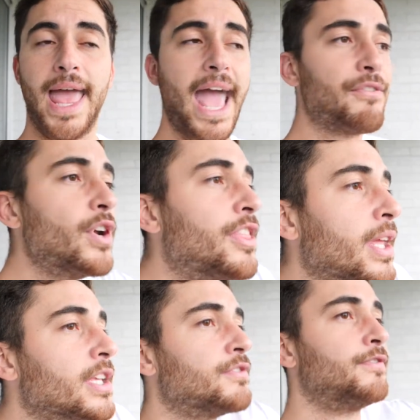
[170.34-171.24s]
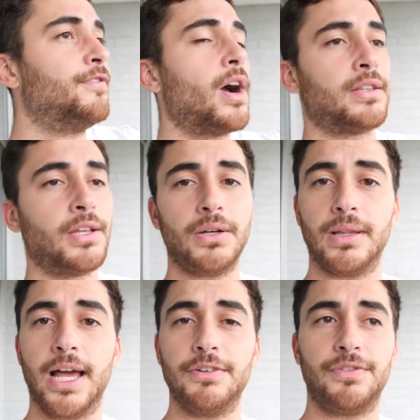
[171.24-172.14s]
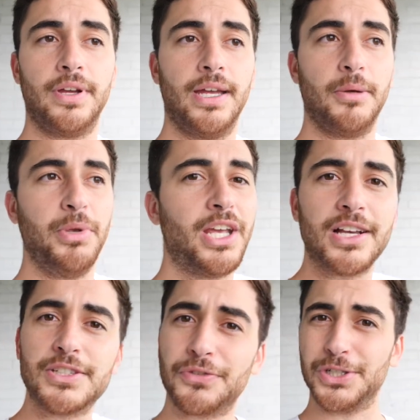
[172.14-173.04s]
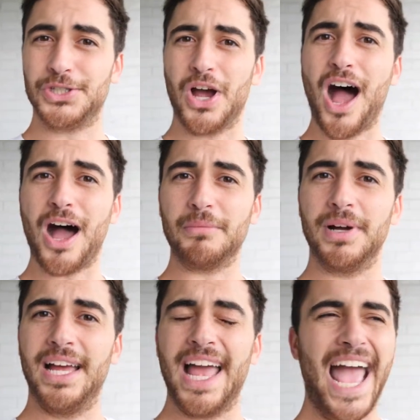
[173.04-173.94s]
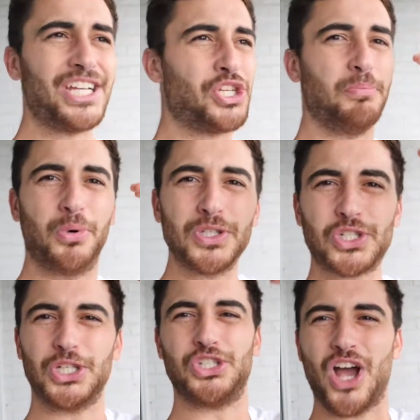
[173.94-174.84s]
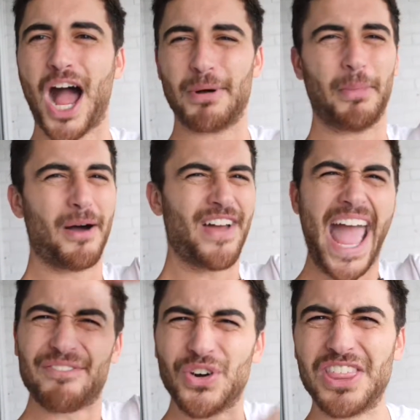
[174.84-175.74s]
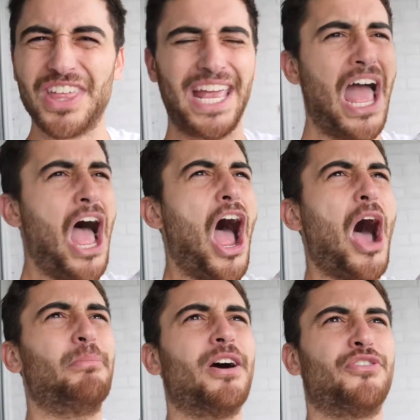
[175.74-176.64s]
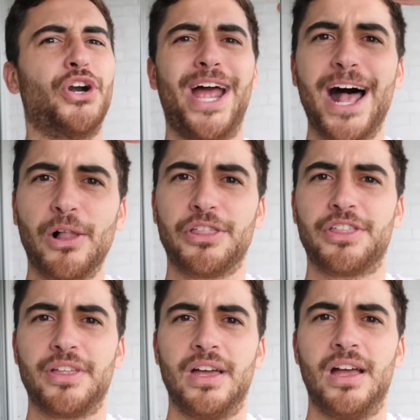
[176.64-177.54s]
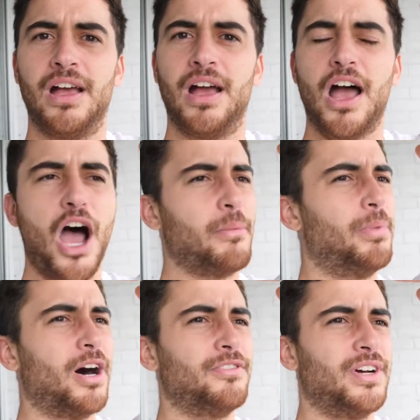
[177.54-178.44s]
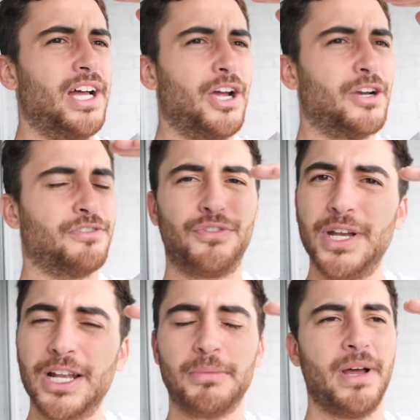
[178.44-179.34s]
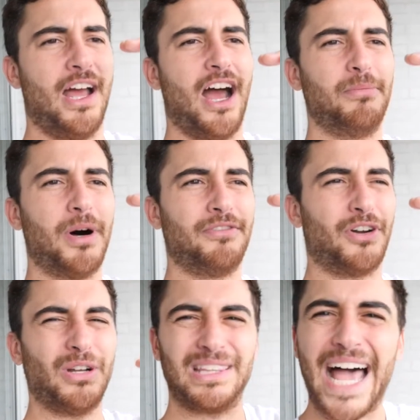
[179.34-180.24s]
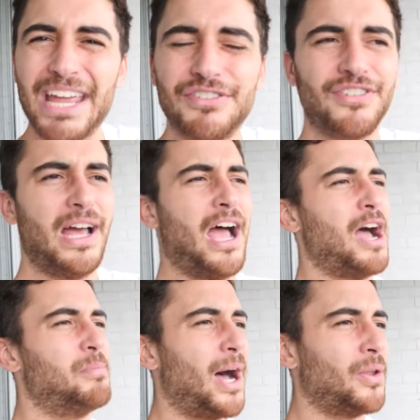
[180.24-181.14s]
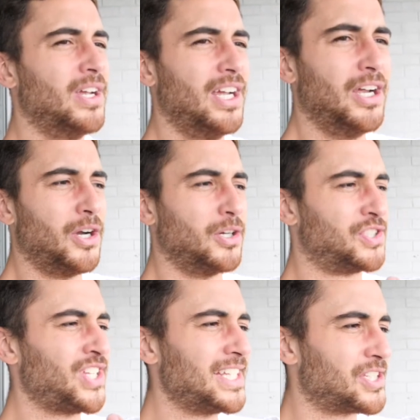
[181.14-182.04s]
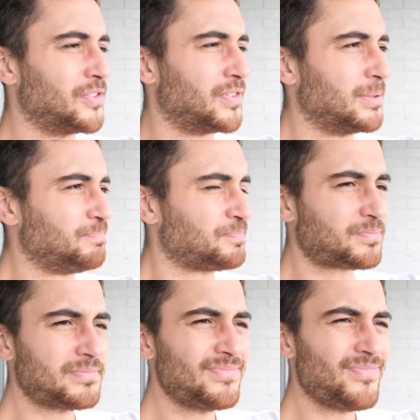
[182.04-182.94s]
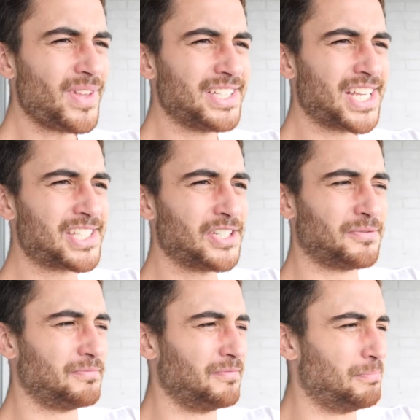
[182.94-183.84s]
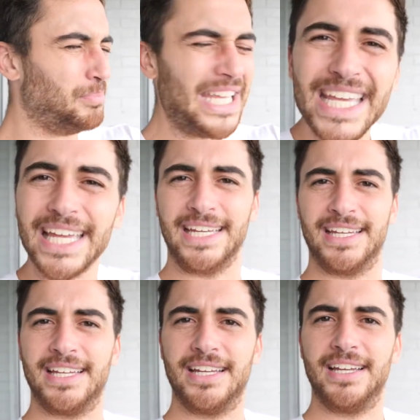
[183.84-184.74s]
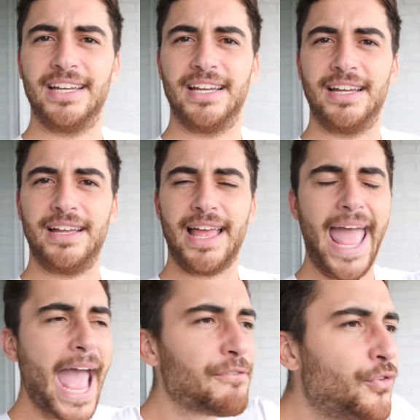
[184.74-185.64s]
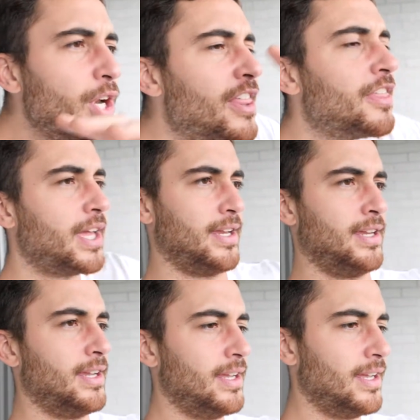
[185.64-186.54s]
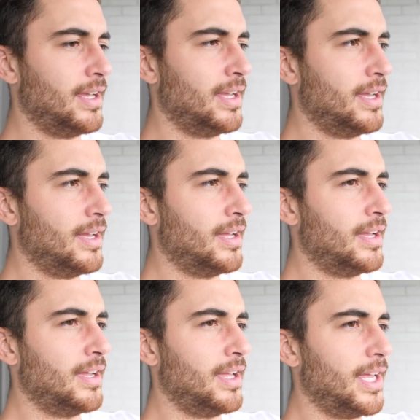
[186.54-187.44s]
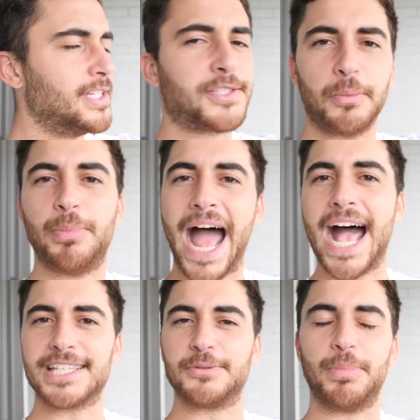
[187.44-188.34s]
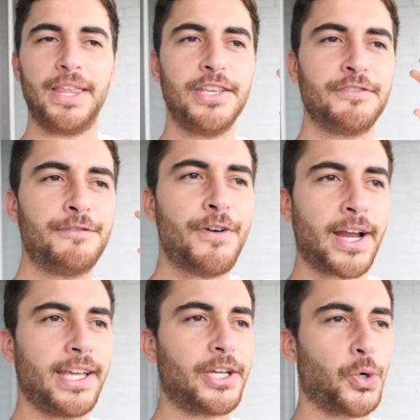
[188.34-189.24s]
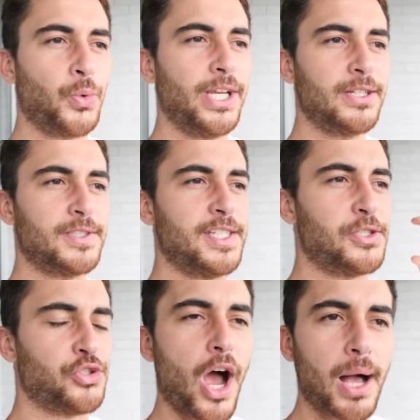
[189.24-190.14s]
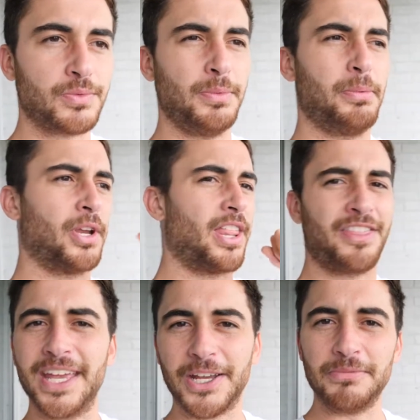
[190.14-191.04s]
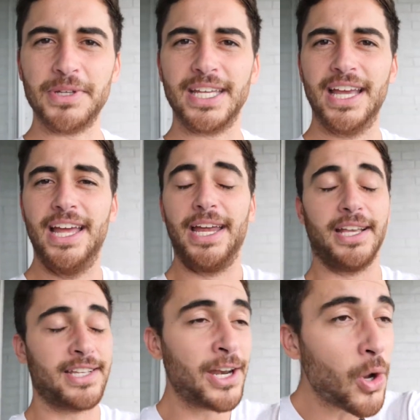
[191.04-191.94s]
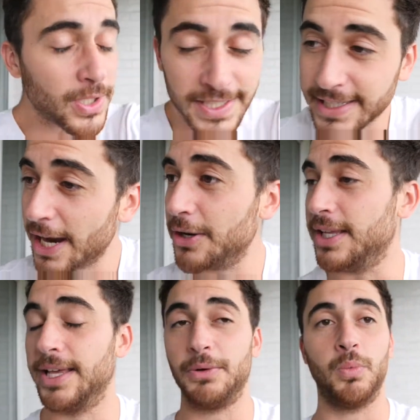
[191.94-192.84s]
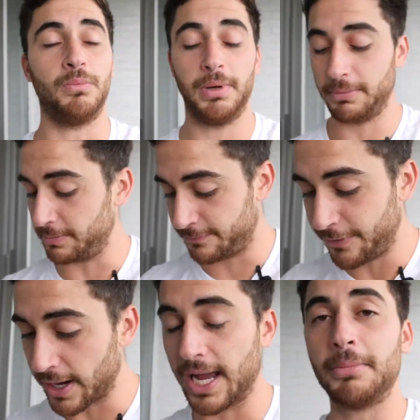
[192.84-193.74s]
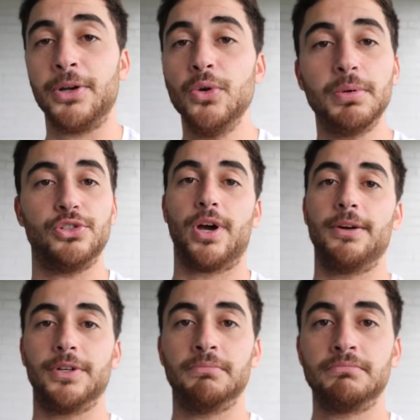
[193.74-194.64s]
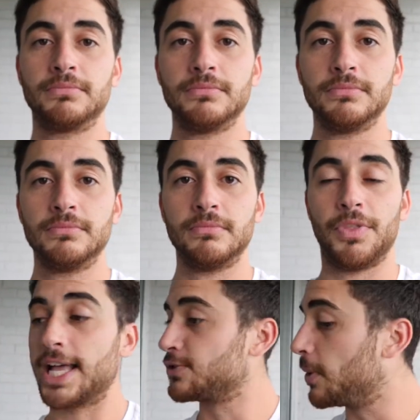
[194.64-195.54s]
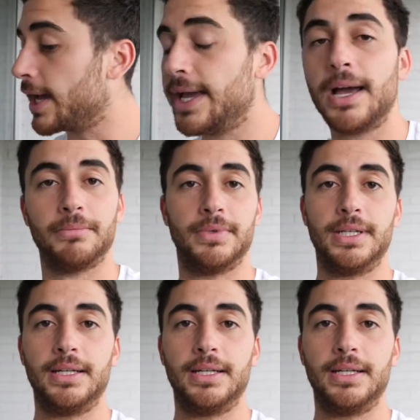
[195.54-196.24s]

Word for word: Everything is fucked in her life because of her job. And she puts her job above everything above her health, above her freedom, above her life, about her sense of sense of being. Everything is surpassed by these fucking careers, these jobs, what people are gonna think of me. Because I know it's scary. Like, fuck, I'm an Uber driver. That's what I am.